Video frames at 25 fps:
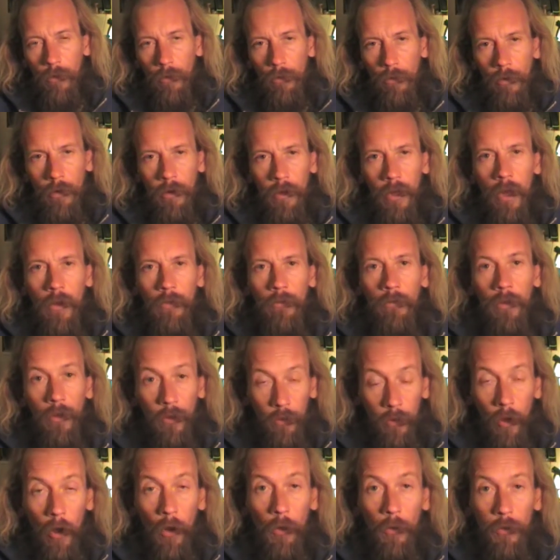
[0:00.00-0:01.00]

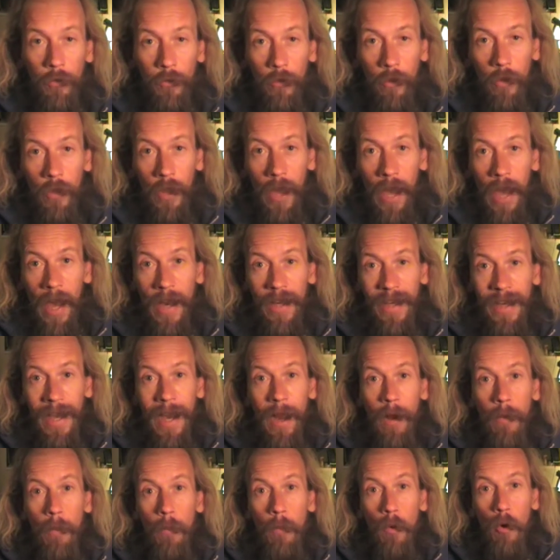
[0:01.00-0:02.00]
results of that are
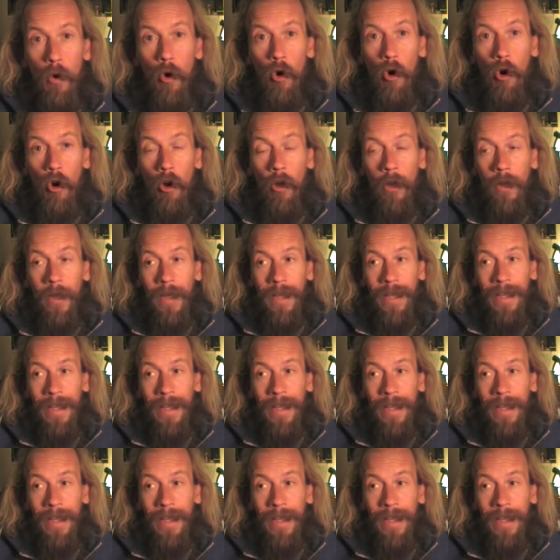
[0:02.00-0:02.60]
now more